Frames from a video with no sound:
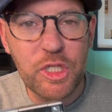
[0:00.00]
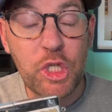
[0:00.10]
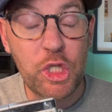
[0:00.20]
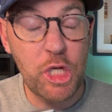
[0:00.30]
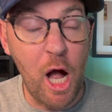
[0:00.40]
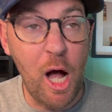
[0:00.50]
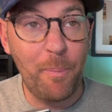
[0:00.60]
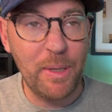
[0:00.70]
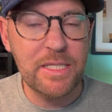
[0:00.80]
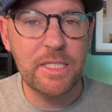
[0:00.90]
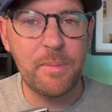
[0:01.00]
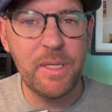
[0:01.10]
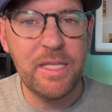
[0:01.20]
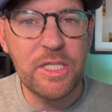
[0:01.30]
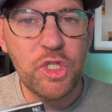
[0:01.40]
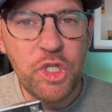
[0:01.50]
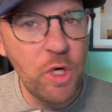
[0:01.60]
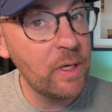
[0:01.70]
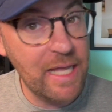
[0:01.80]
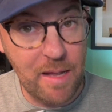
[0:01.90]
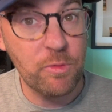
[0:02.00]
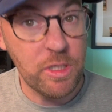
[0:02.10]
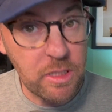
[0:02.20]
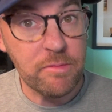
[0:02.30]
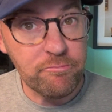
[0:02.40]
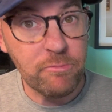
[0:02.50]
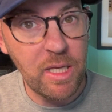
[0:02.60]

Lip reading: sharp as some of these newer cameras.